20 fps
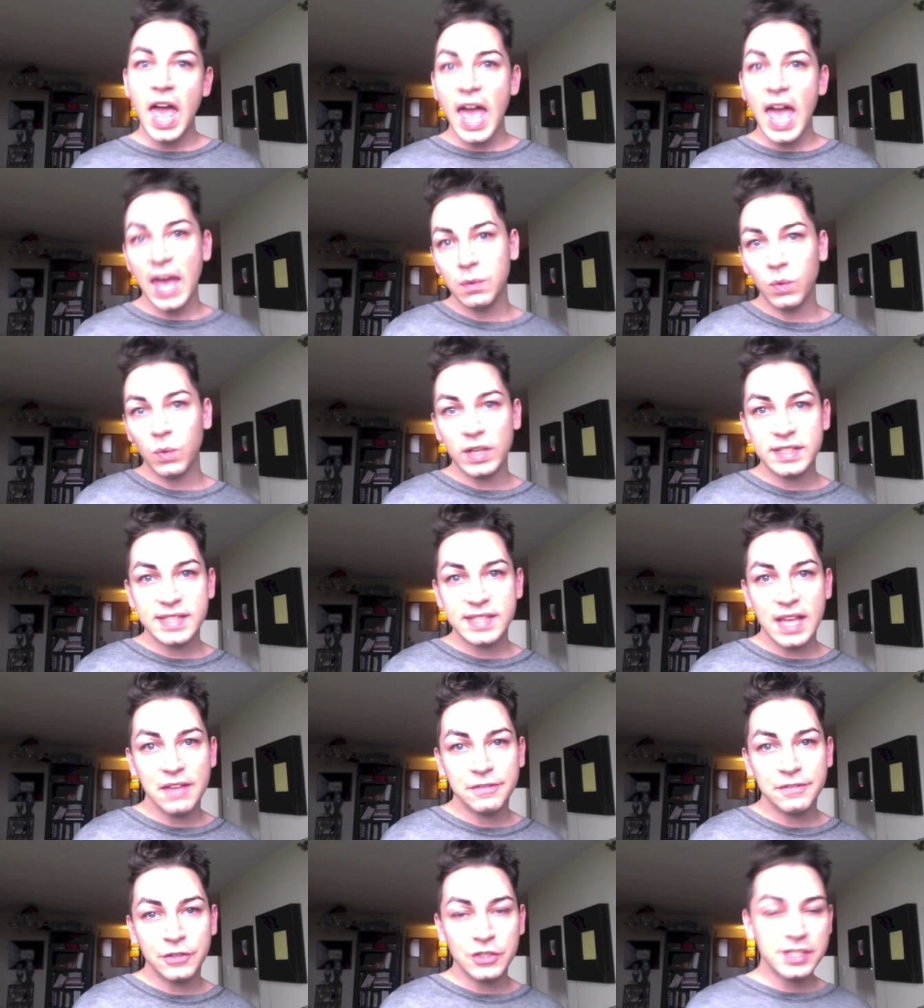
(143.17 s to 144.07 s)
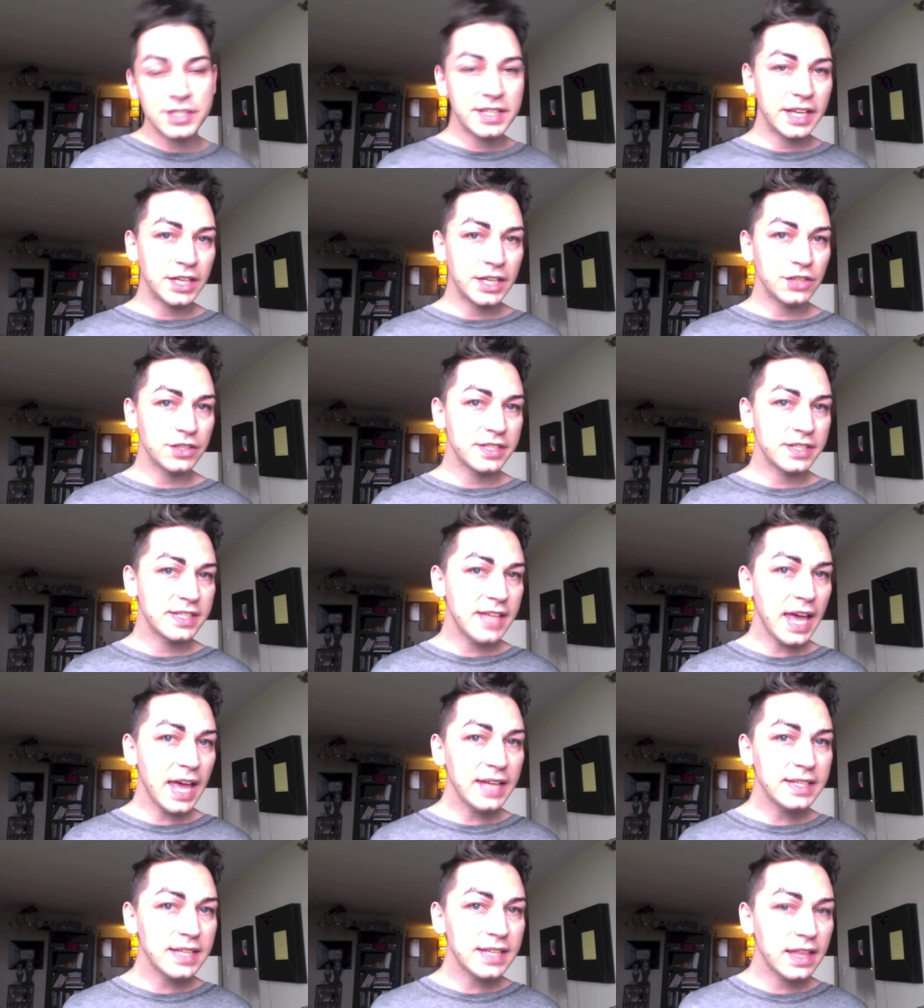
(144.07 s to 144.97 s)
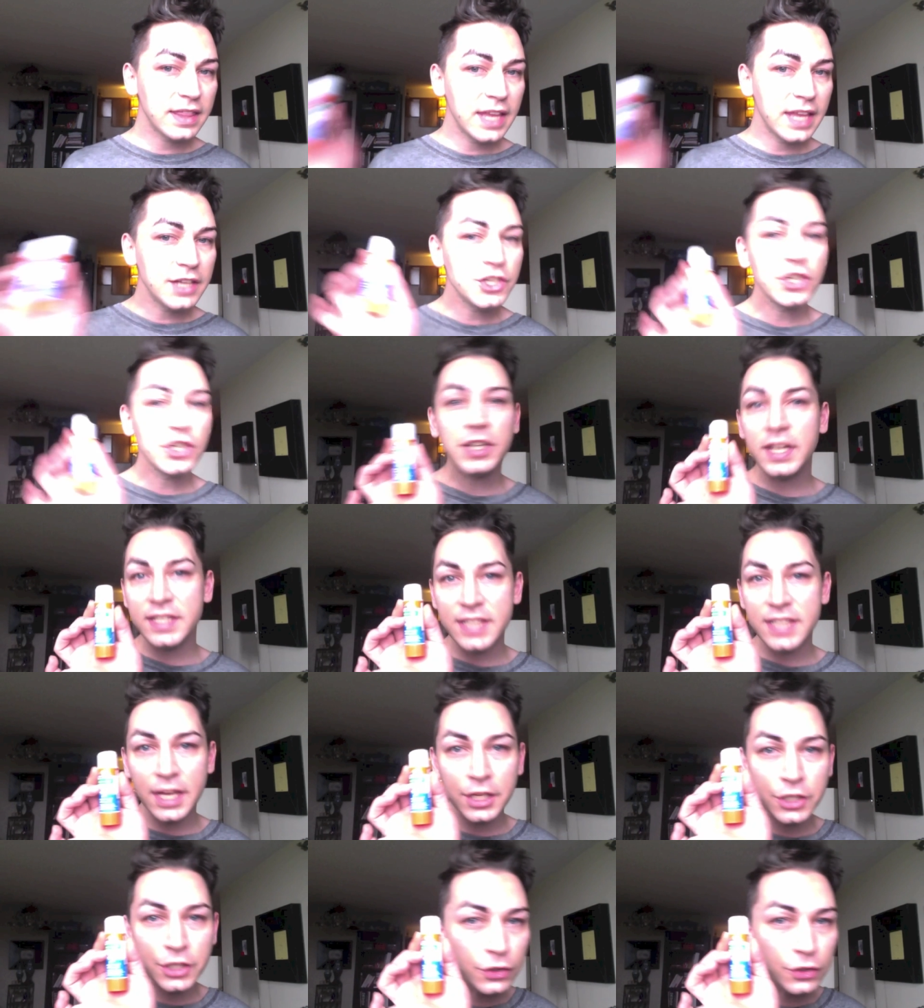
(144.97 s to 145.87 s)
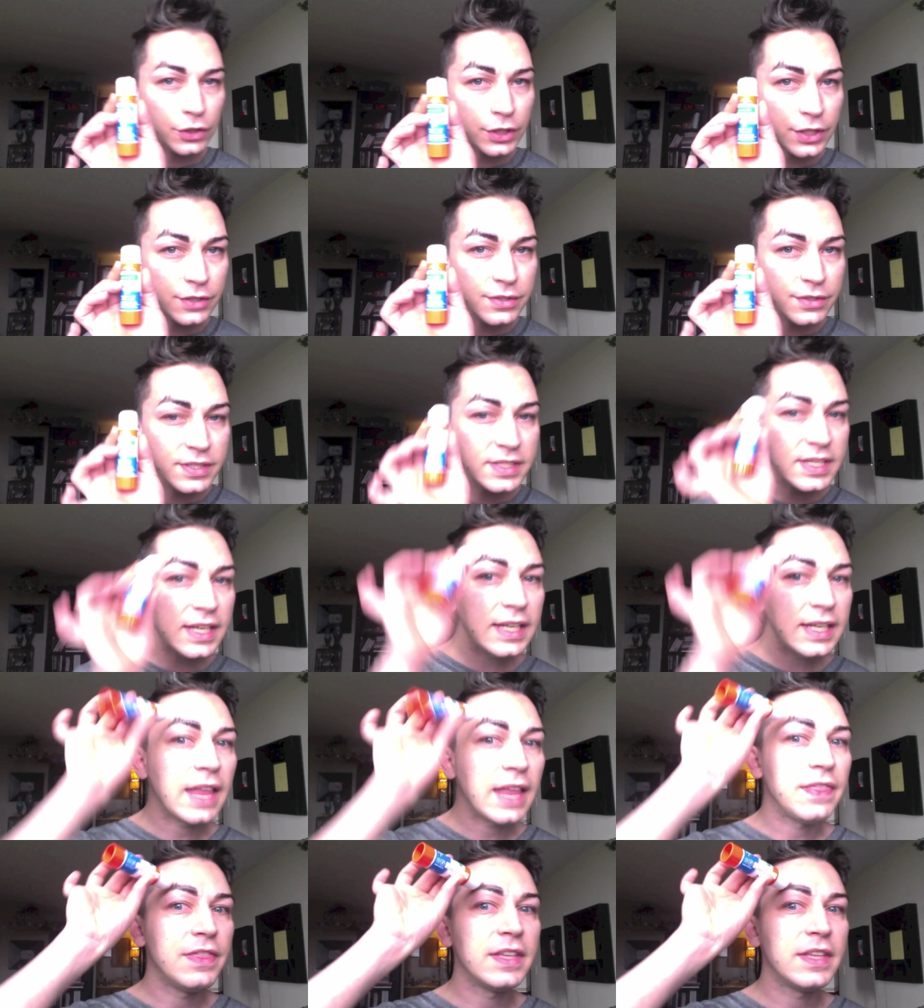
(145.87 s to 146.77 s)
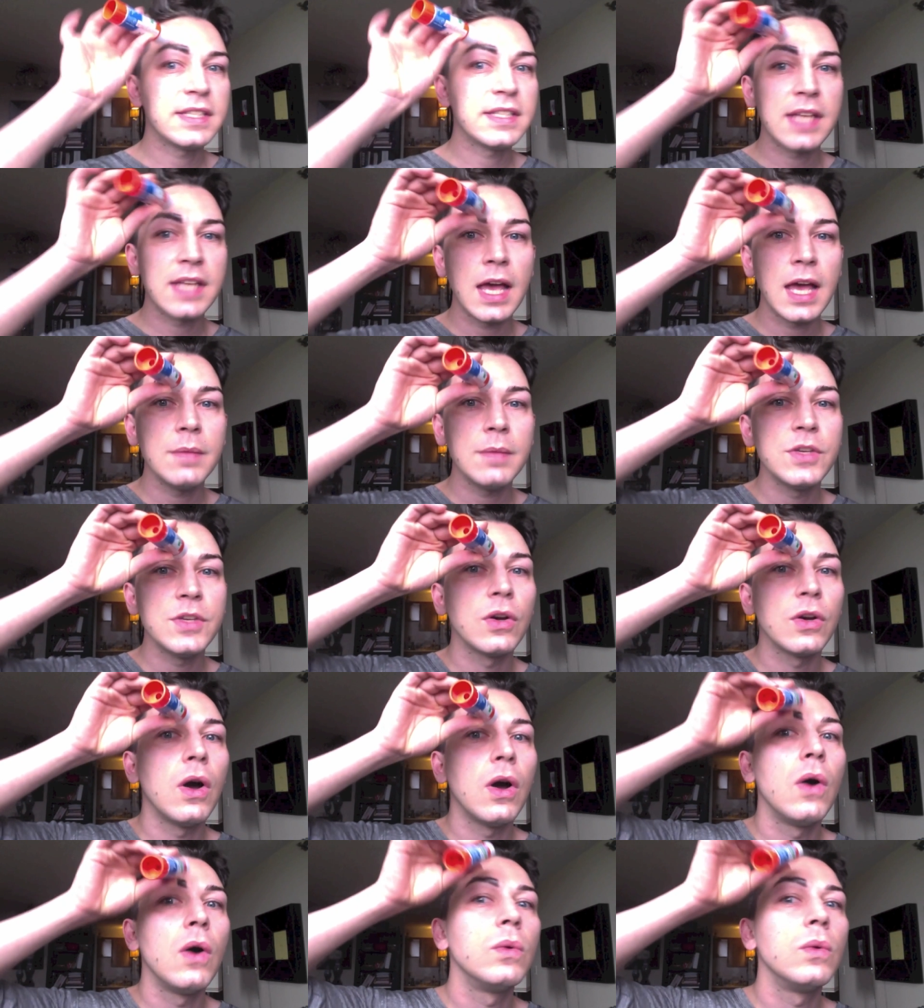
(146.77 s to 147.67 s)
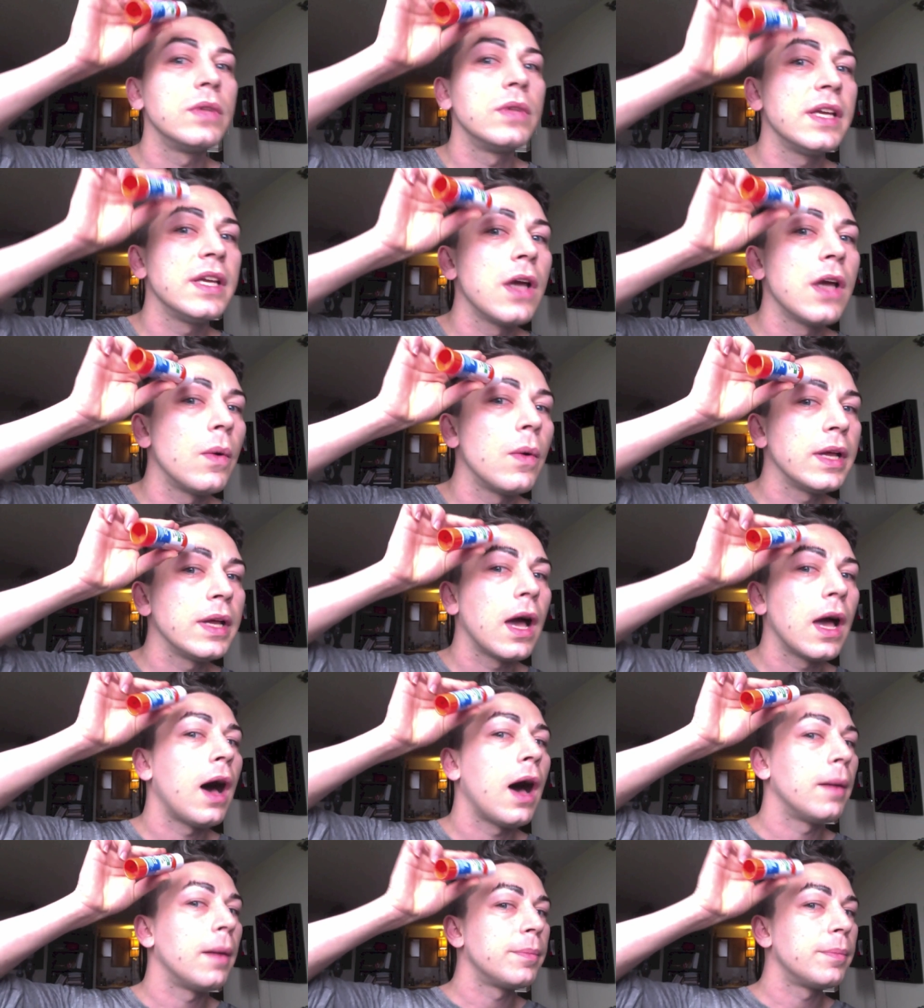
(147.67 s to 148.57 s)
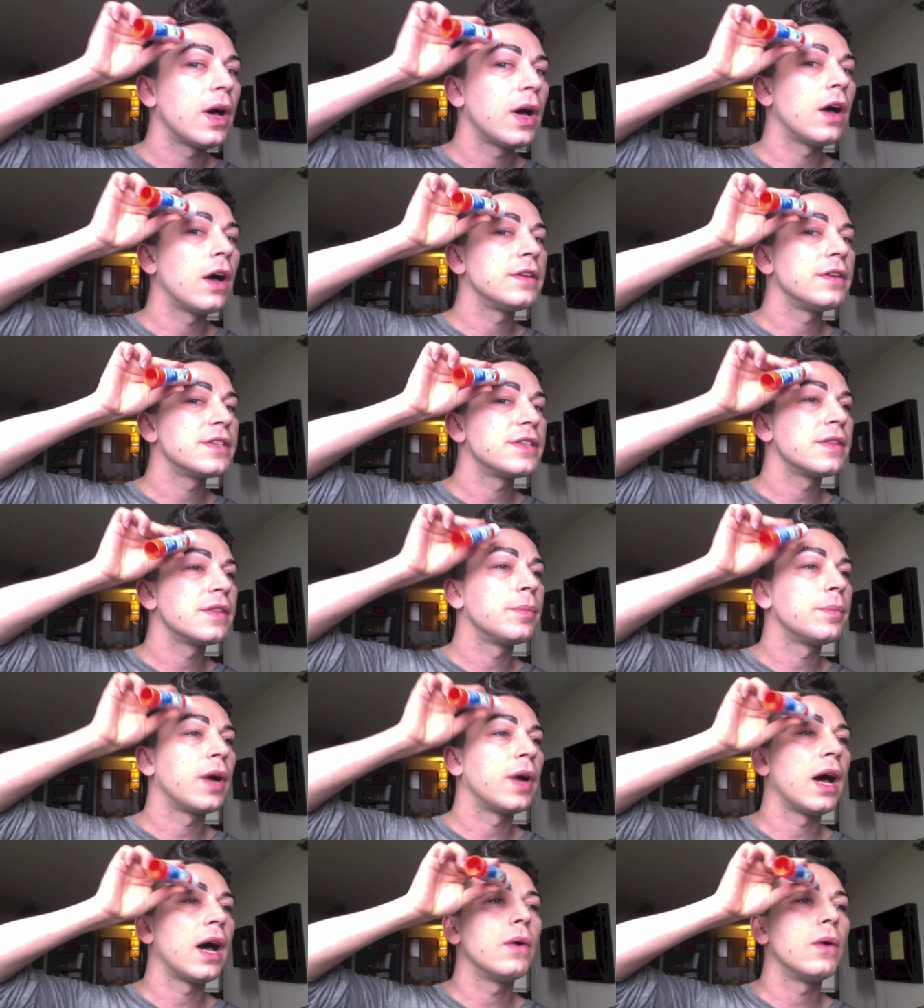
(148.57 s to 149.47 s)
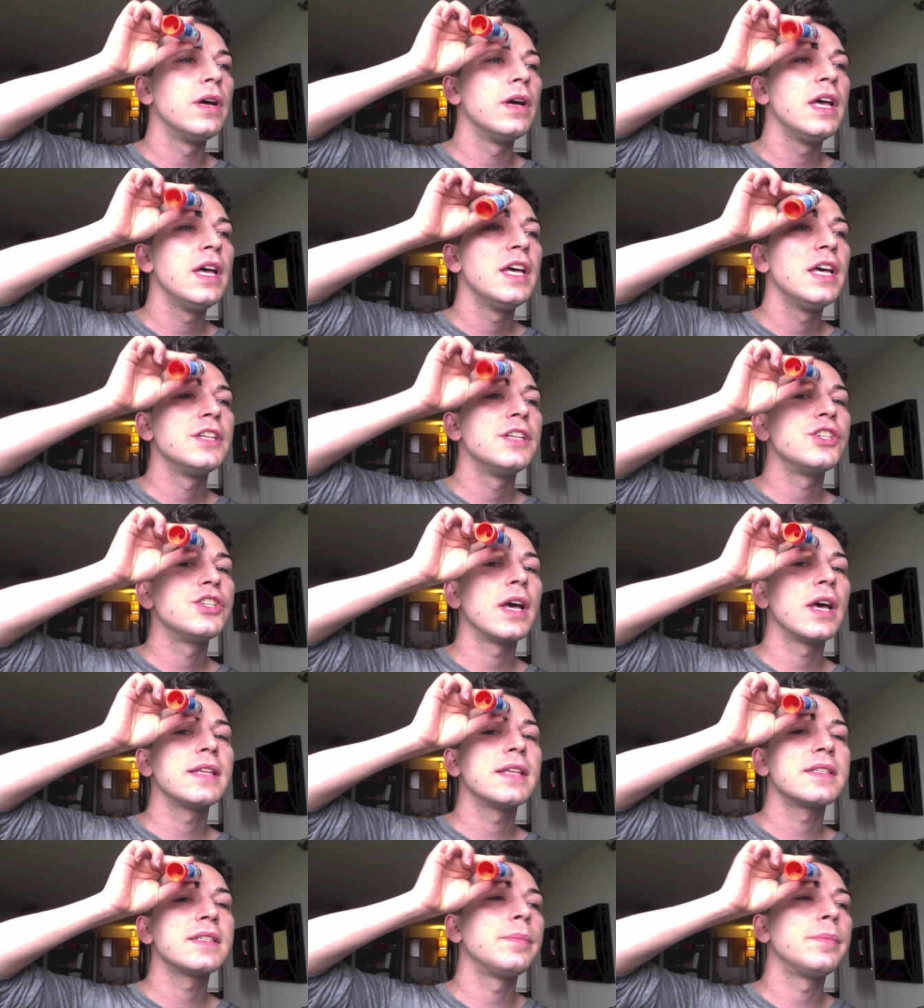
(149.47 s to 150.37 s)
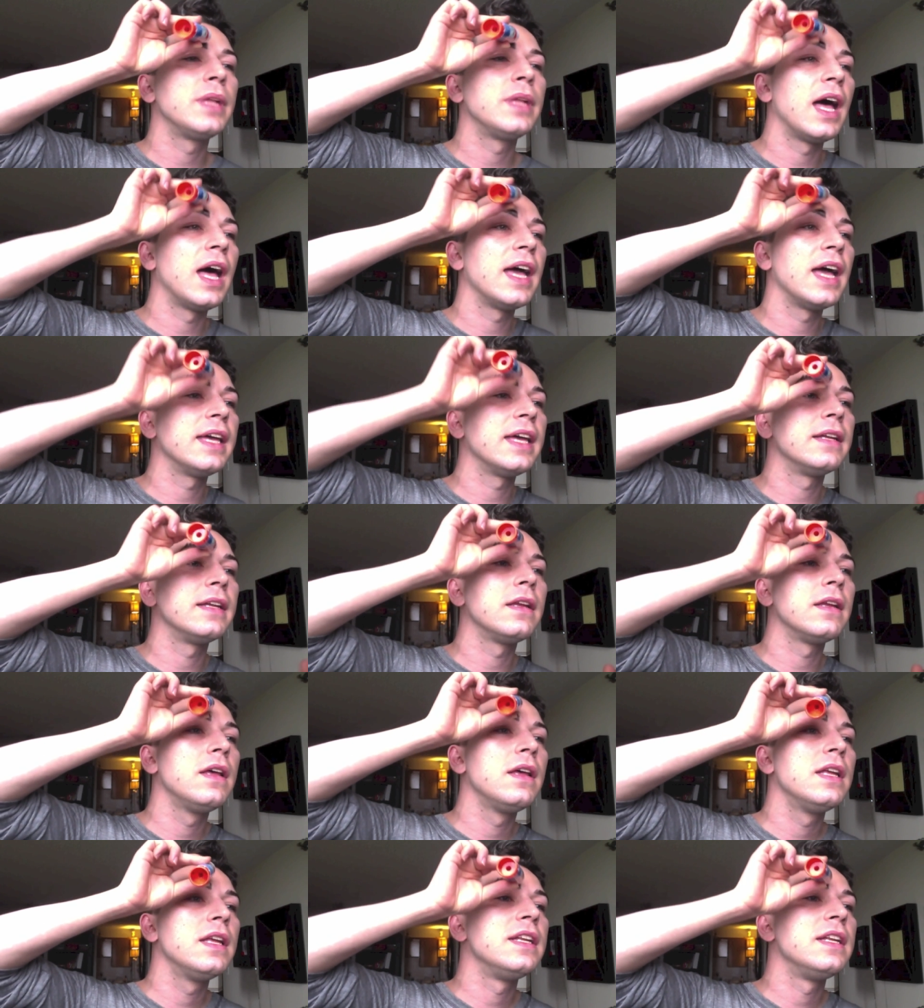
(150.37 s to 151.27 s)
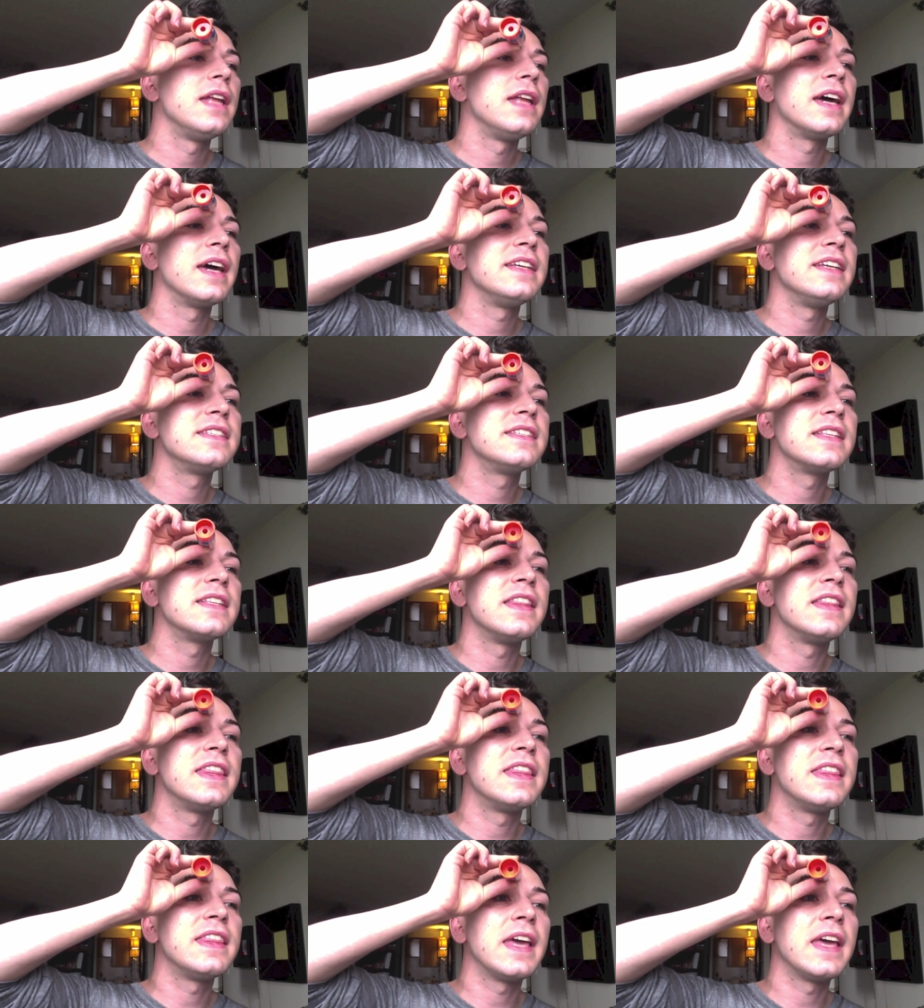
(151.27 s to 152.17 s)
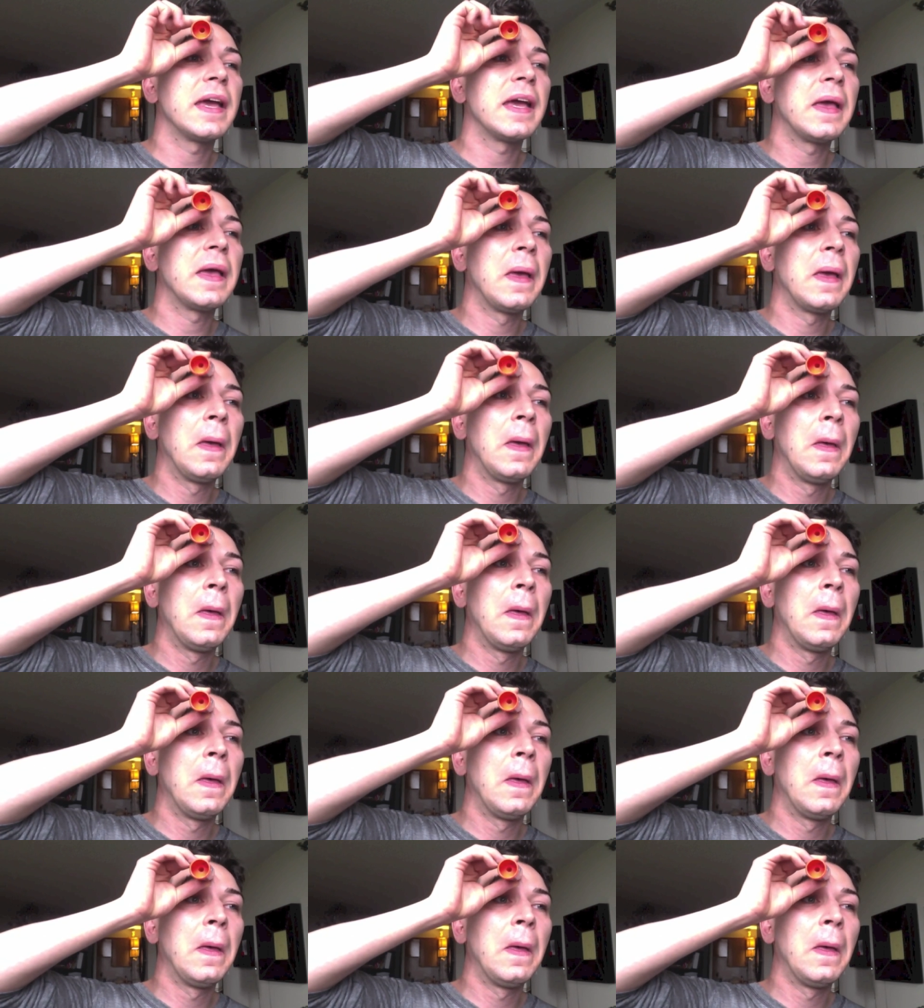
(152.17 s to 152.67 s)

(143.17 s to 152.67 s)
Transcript: And once that first layer is set, then you're going to take your glue stick, and this time you're only going up onto the brow. Just apply it nice and thick